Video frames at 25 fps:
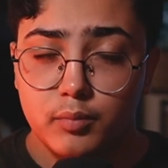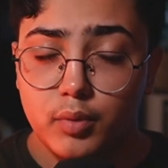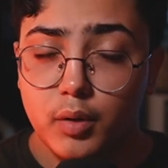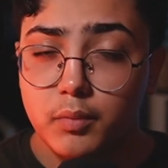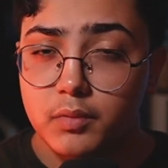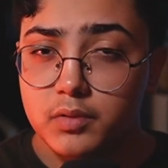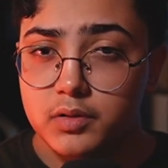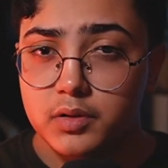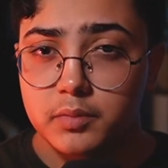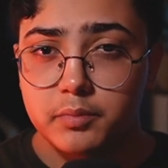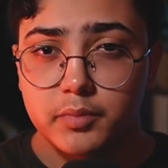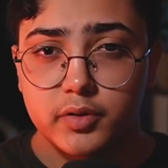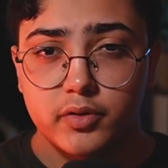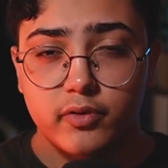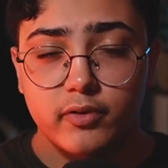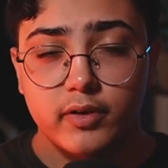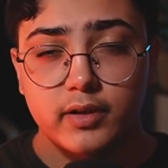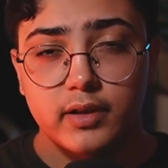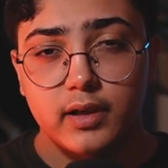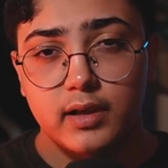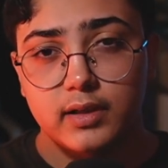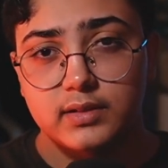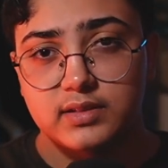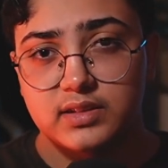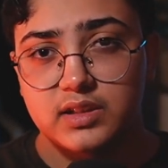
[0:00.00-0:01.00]
Problem number 3
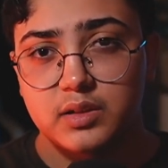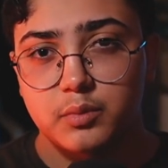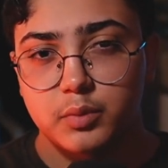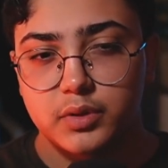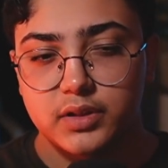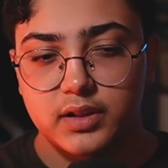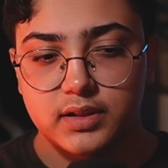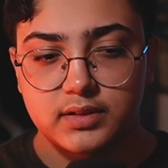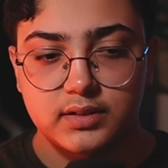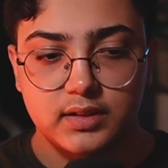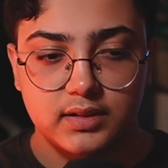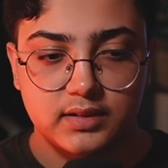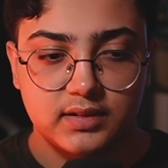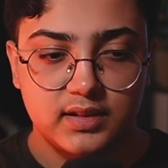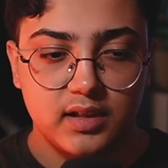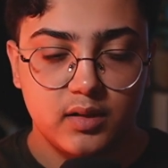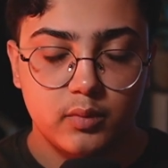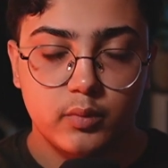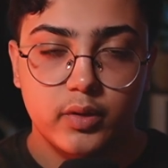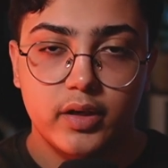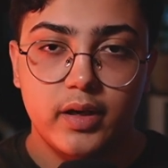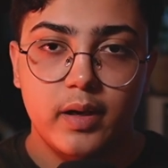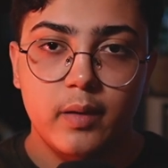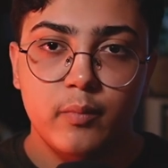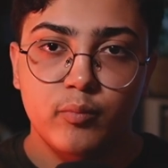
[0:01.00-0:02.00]
that I see with this is that
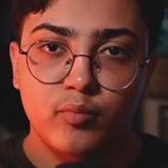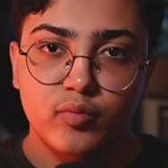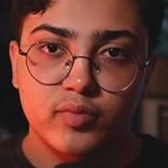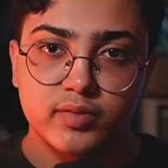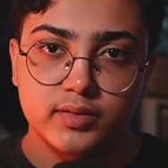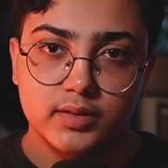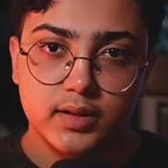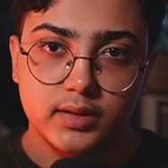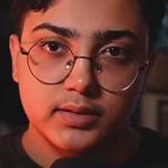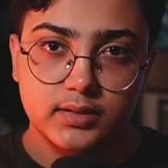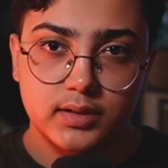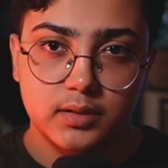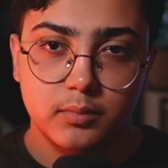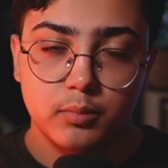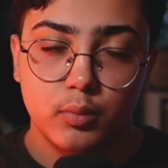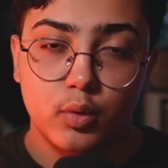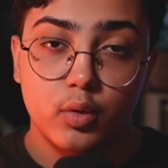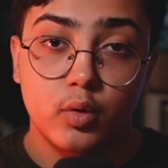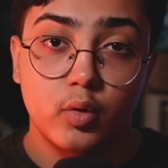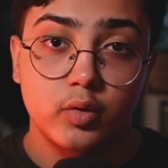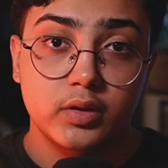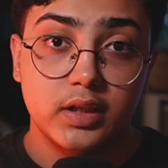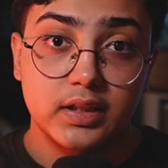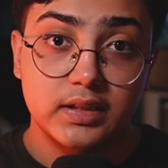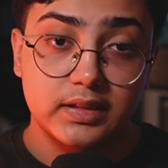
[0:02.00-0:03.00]
we're emphasizing
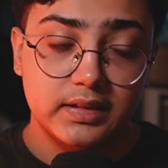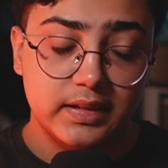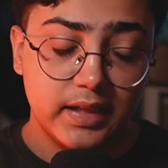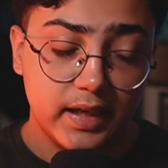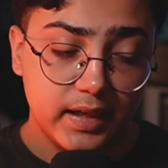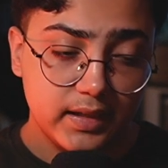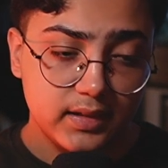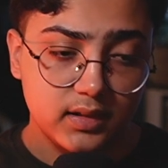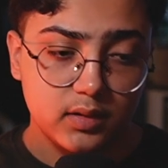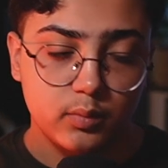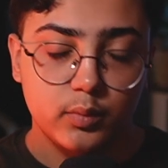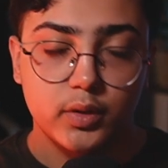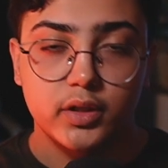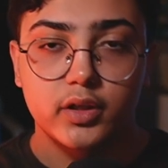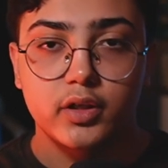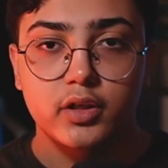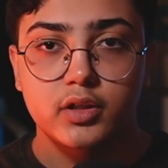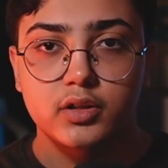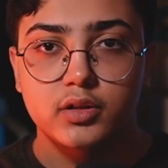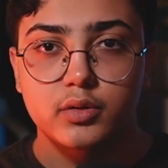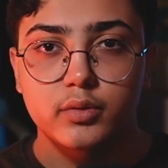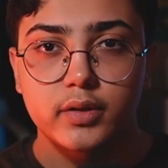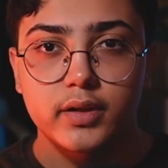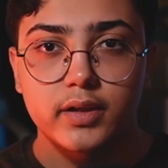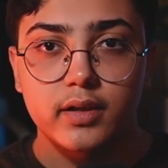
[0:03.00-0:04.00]
more on the date we're going to
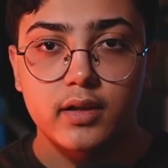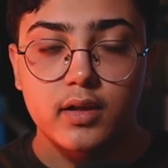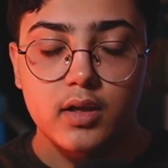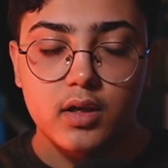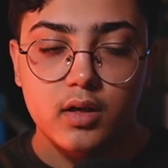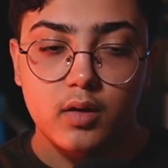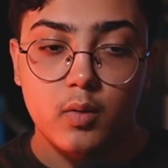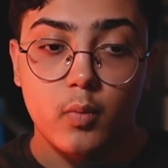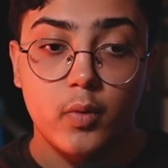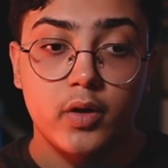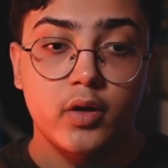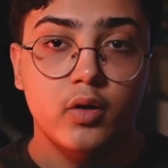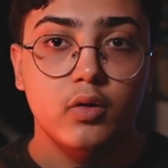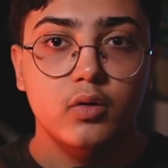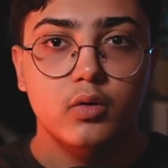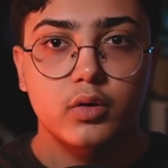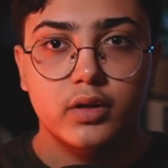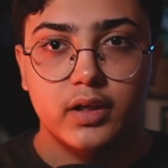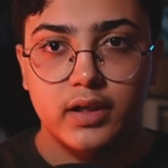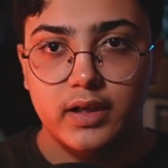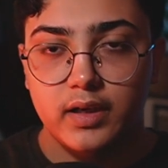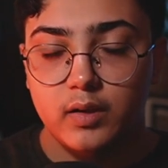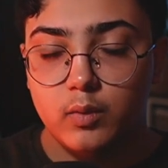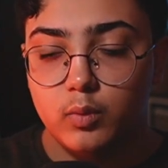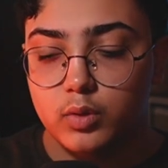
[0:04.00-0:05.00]
do it. We're not
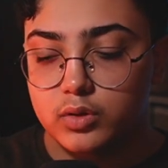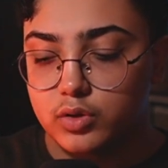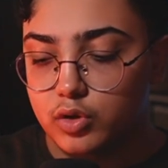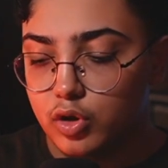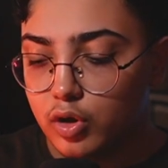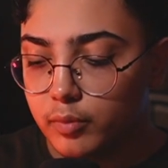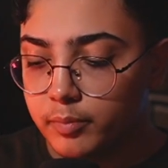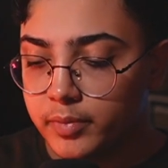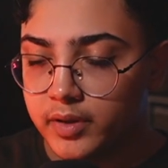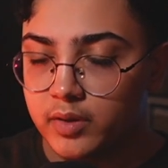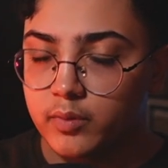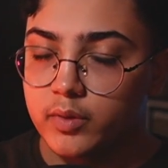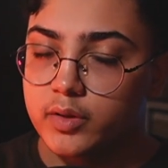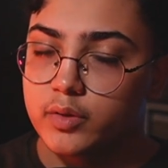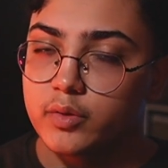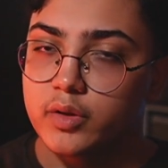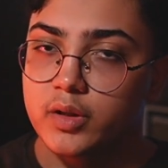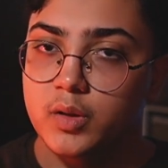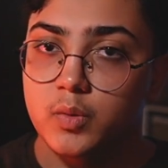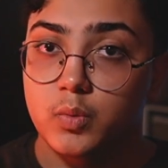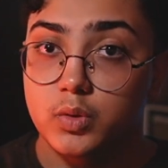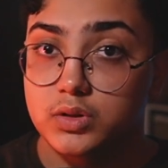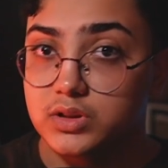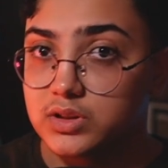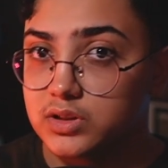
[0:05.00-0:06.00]
looking at what topic we're
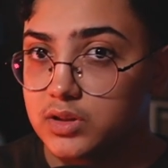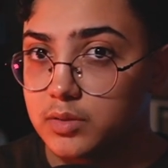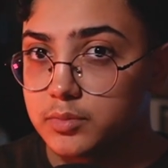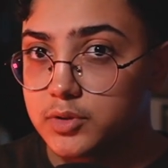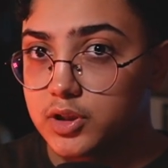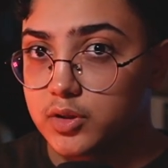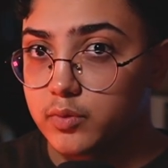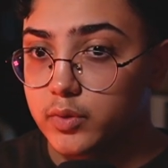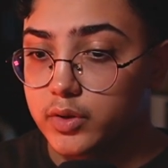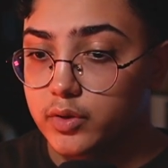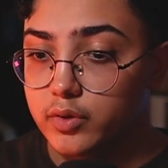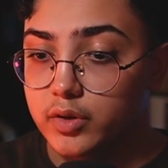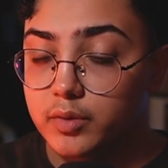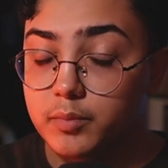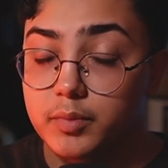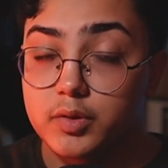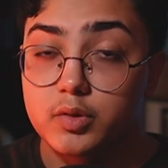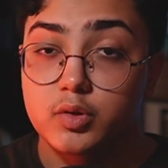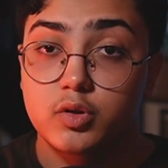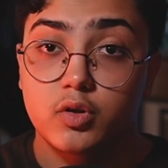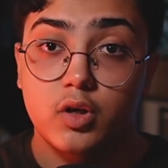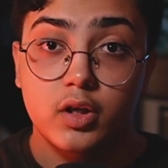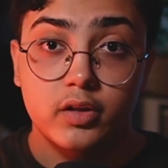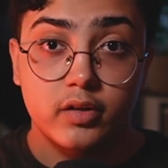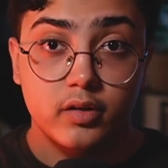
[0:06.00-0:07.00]
doing, what subject we're doing,
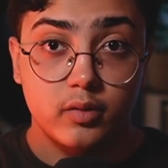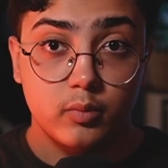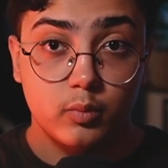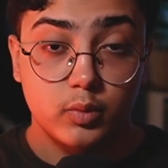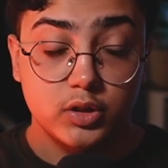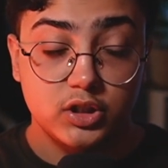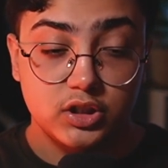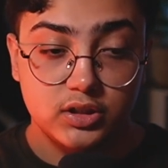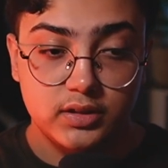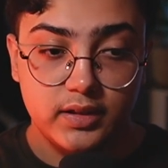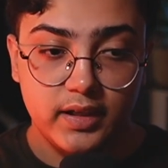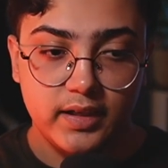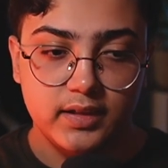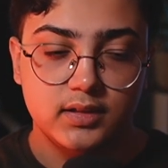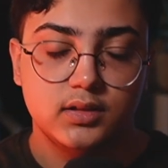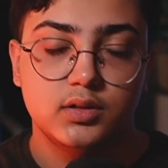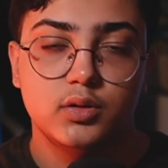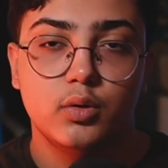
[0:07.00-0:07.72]
but rather which date.